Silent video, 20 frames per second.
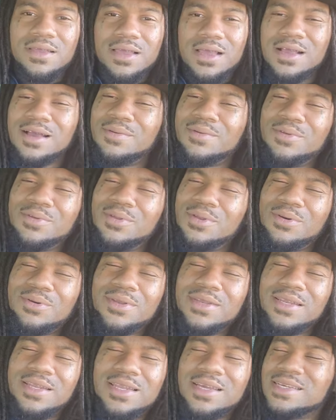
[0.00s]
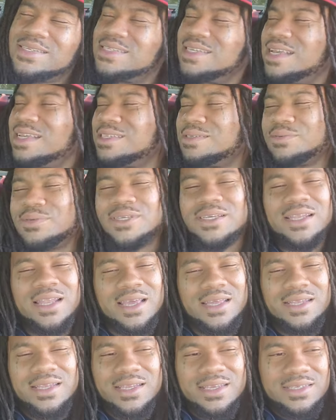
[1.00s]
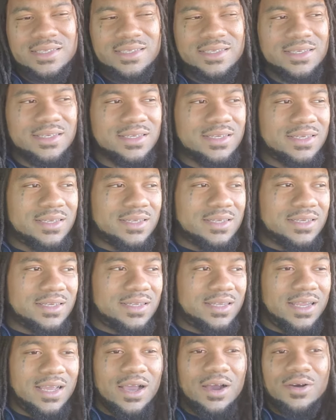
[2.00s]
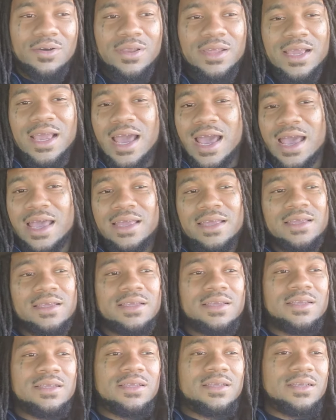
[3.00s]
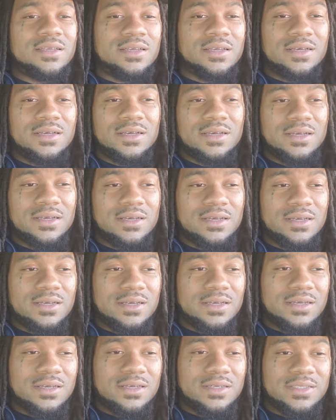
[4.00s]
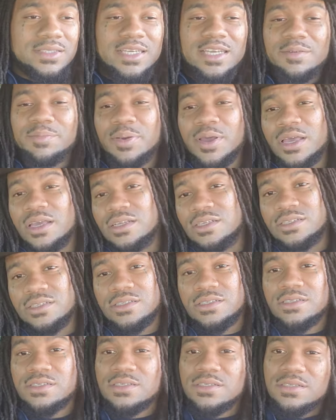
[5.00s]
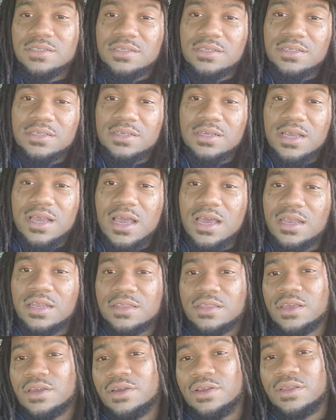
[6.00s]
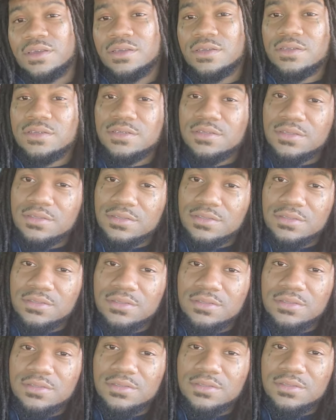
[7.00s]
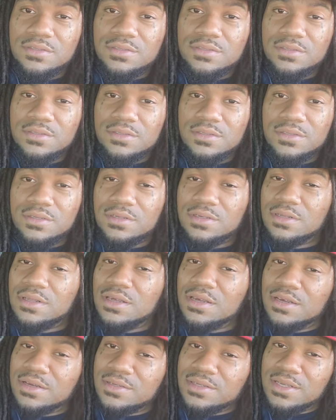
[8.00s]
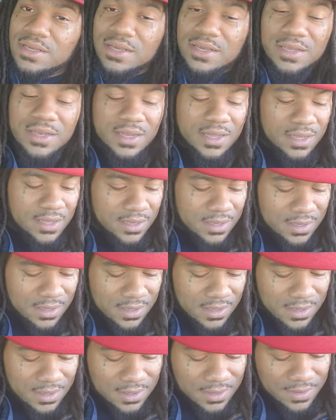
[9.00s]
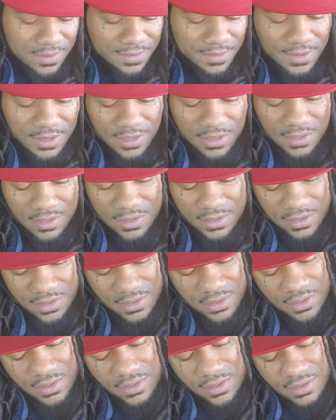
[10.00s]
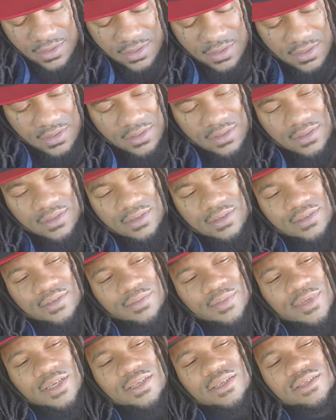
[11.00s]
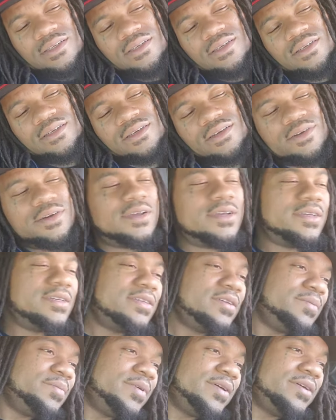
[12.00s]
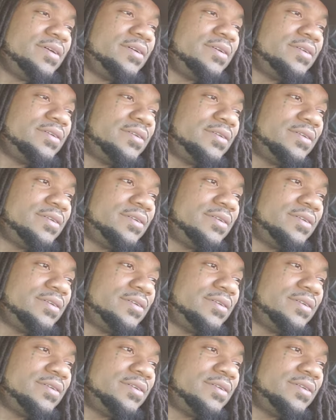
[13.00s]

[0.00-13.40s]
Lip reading: how come you the only nigga saying some shit like this? You only got 10 pages out of 30. You know what I'm saying? Like, fuck. Man, this is crazy, man.